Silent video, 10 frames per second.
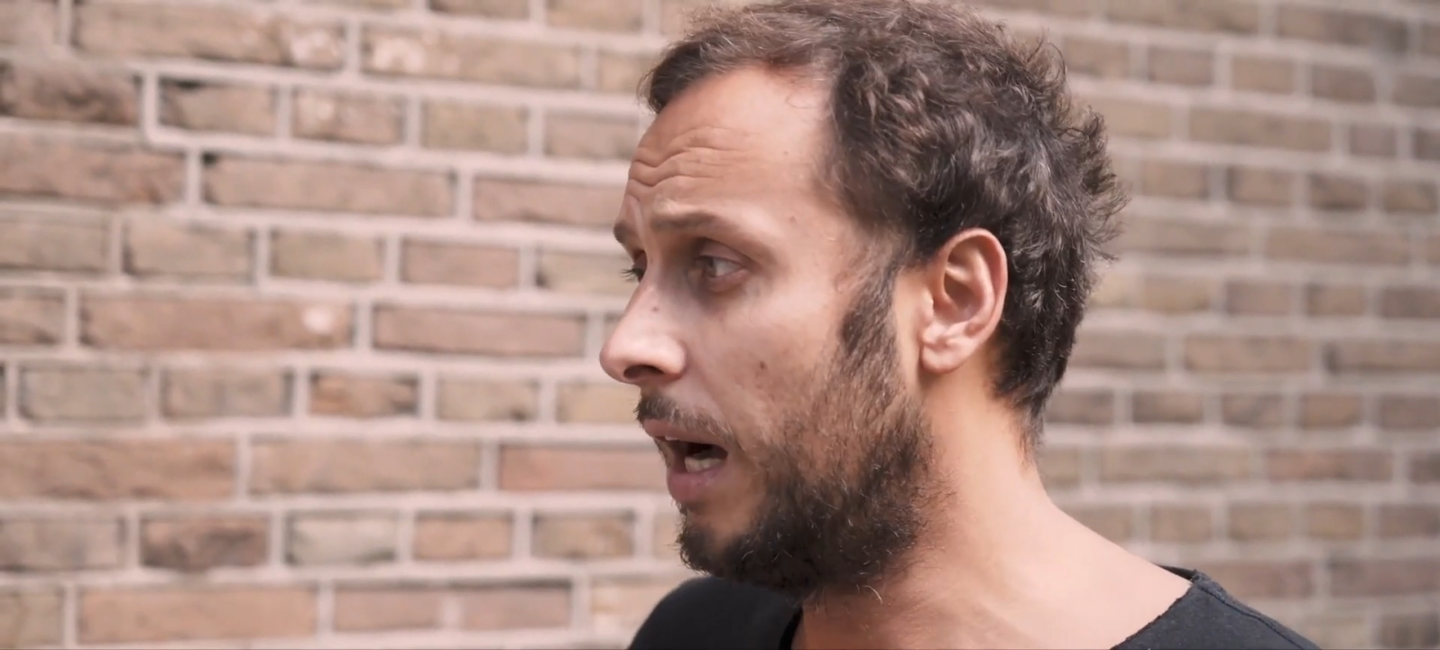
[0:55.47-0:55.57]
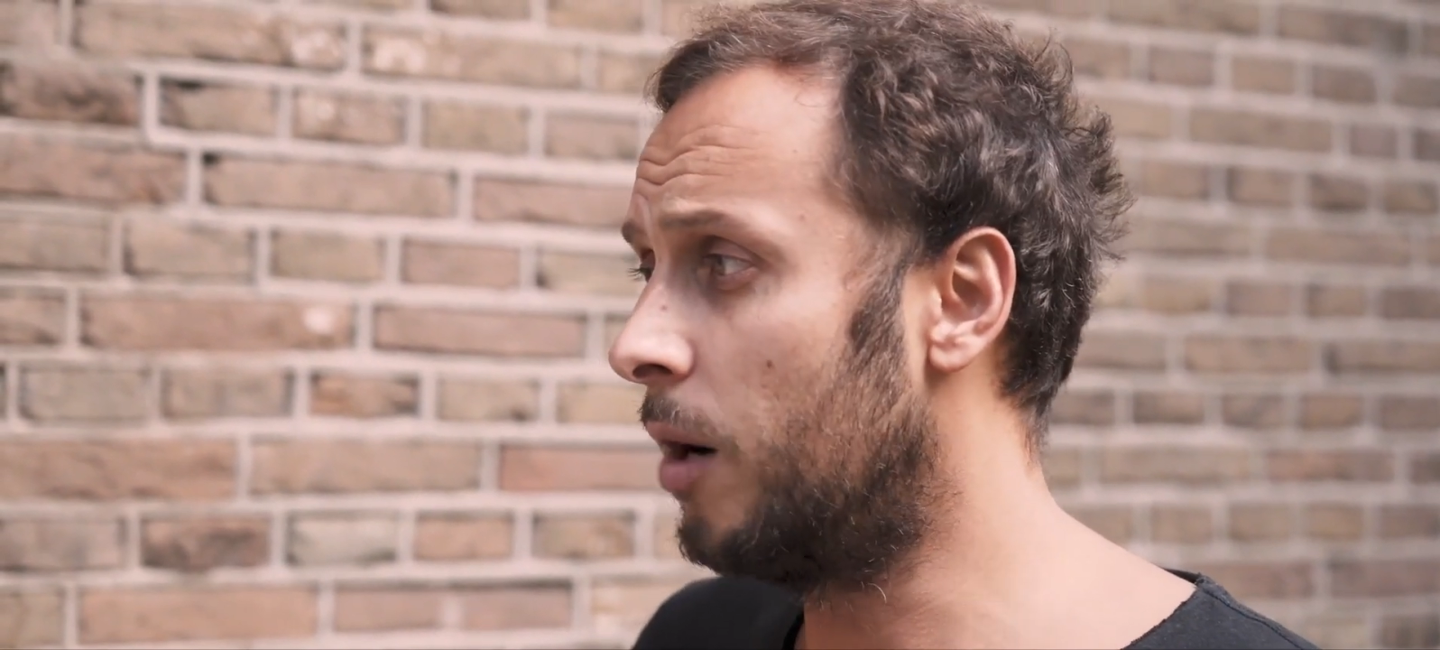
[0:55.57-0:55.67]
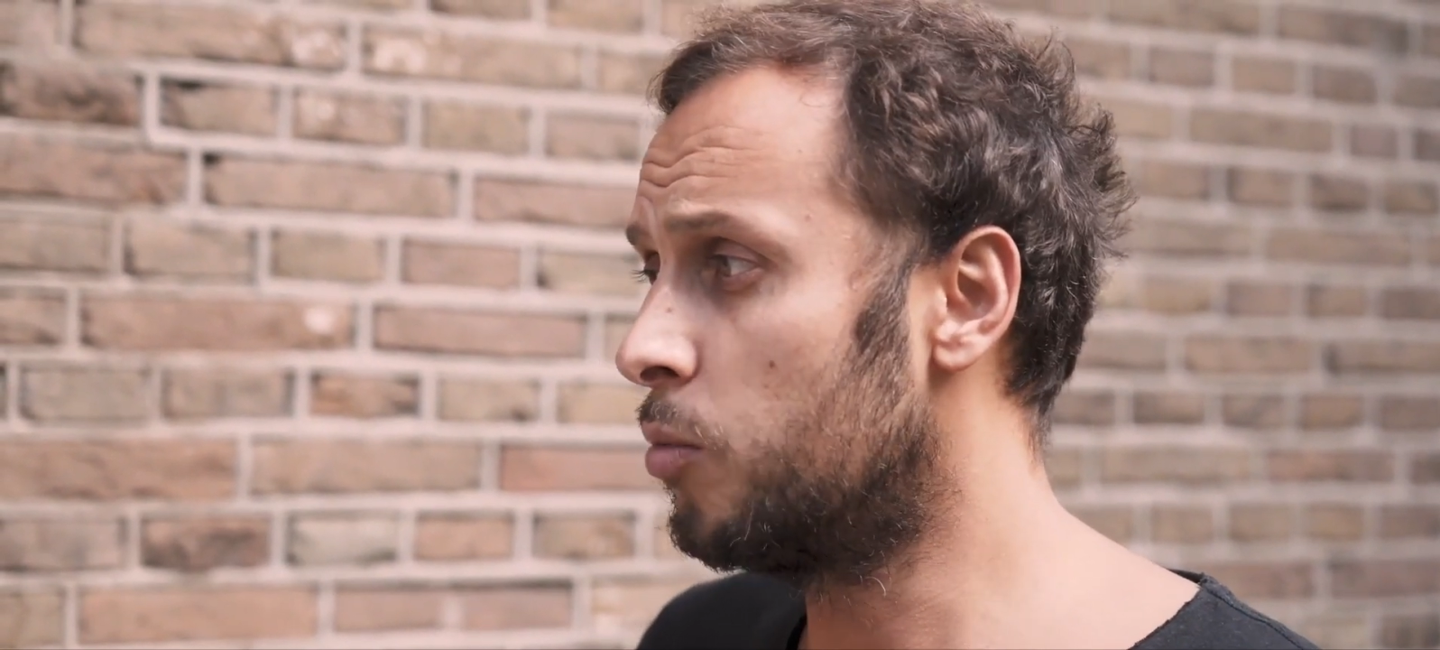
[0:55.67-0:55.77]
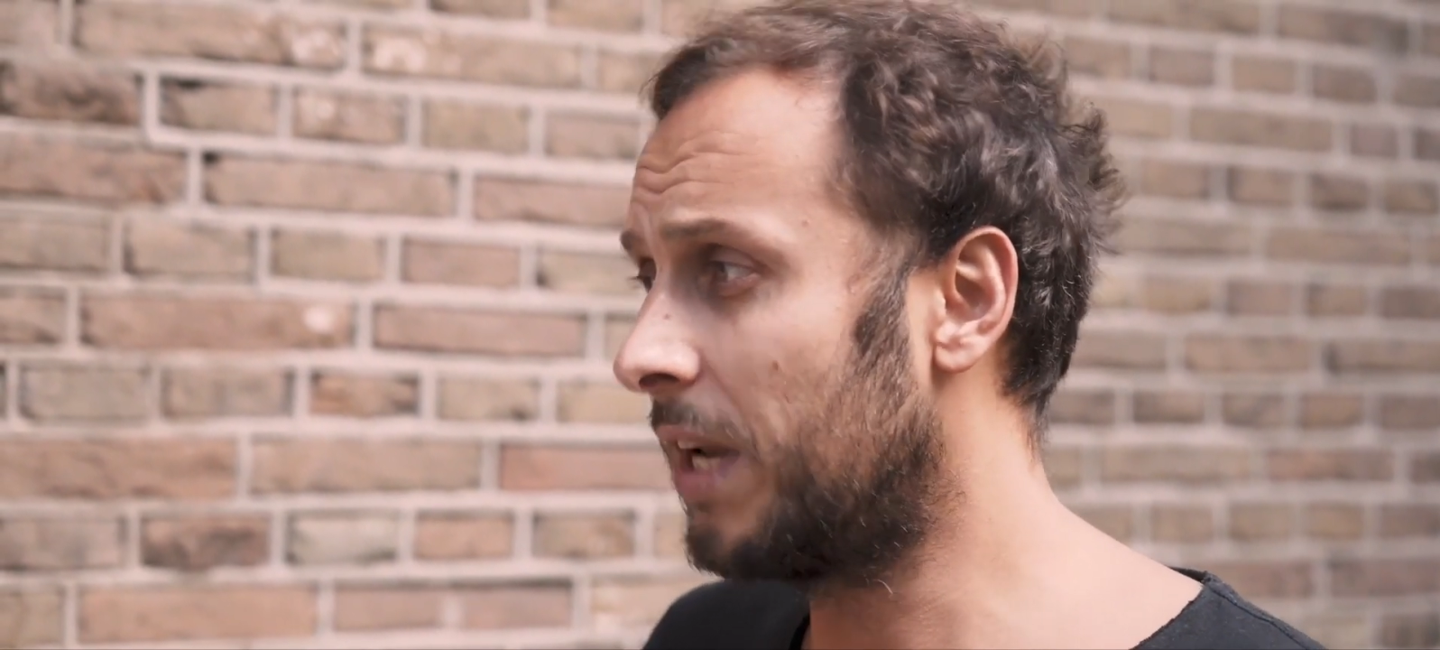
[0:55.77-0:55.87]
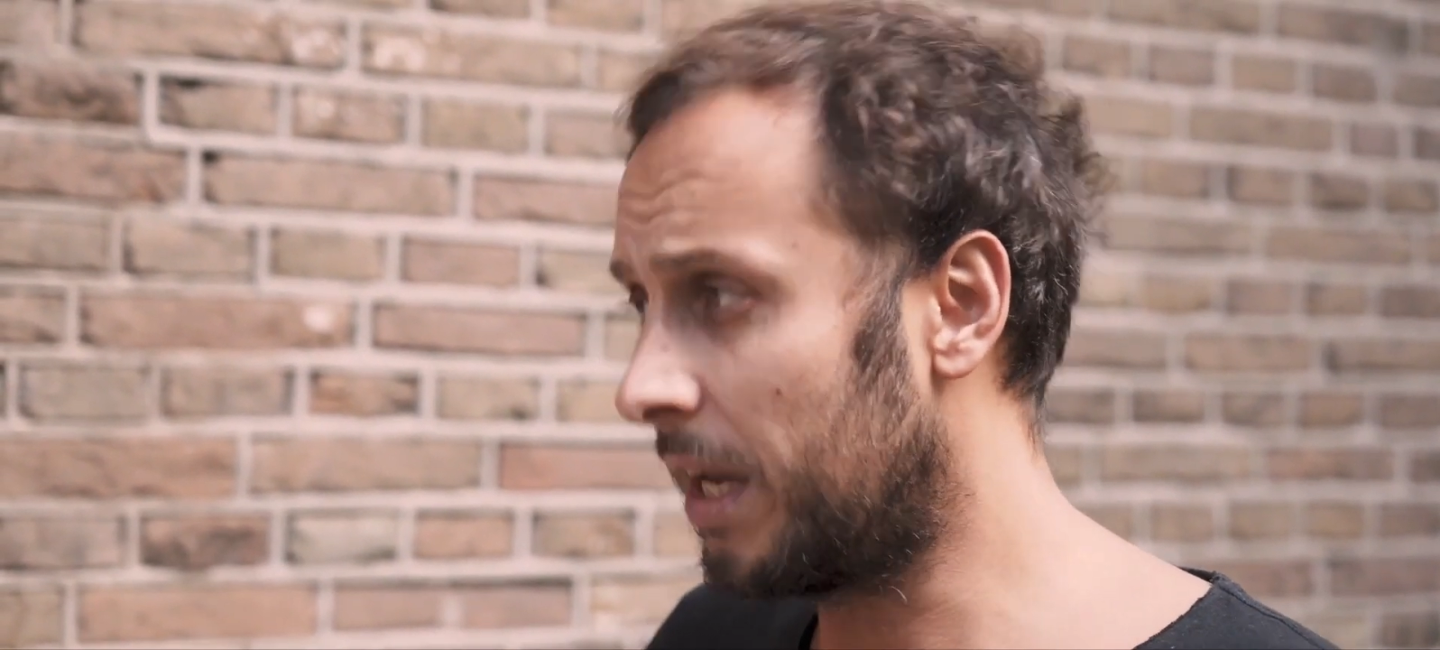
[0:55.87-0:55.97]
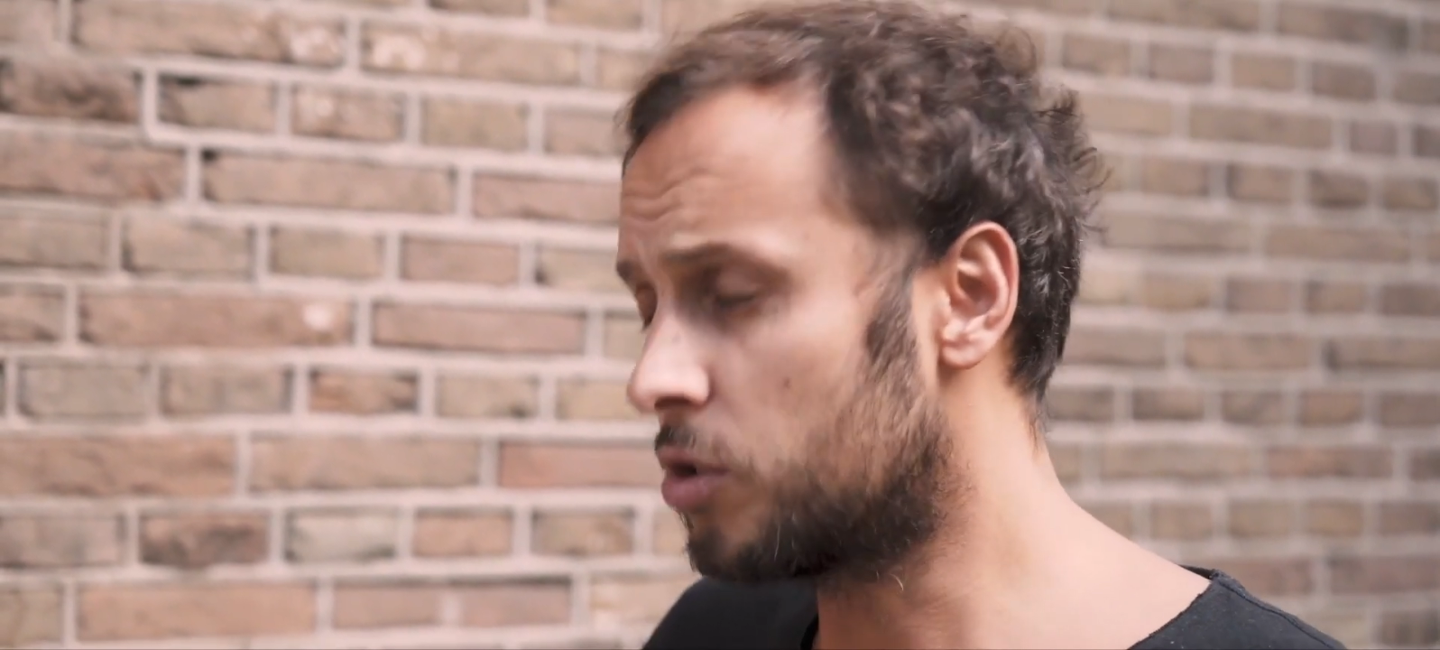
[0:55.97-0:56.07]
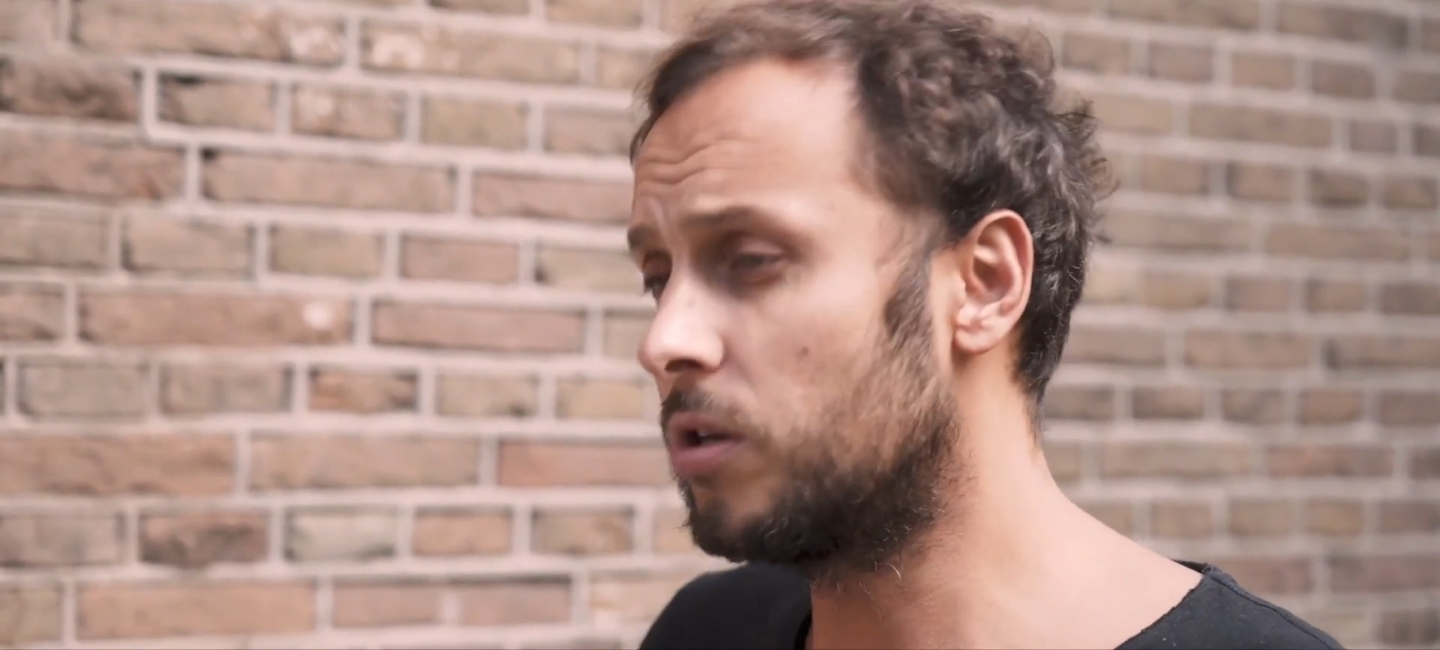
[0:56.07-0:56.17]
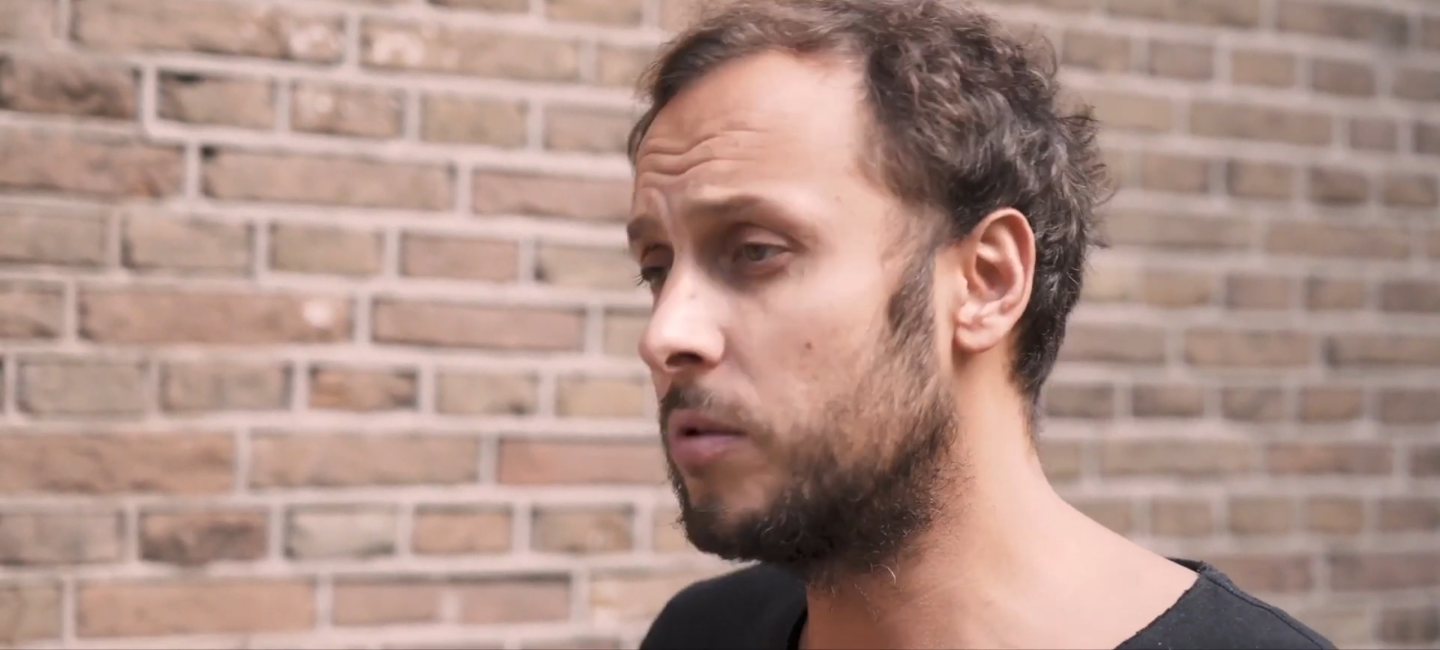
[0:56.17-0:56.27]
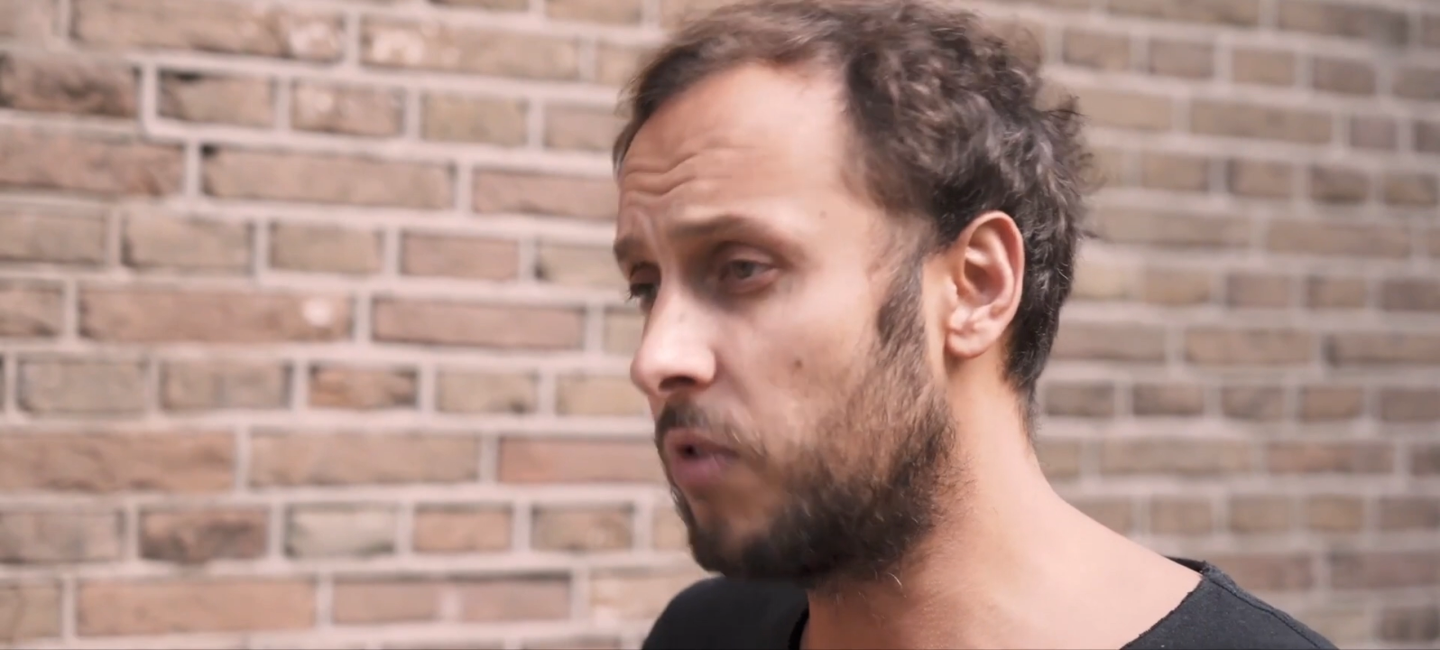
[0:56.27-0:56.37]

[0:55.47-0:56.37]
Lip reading: will actually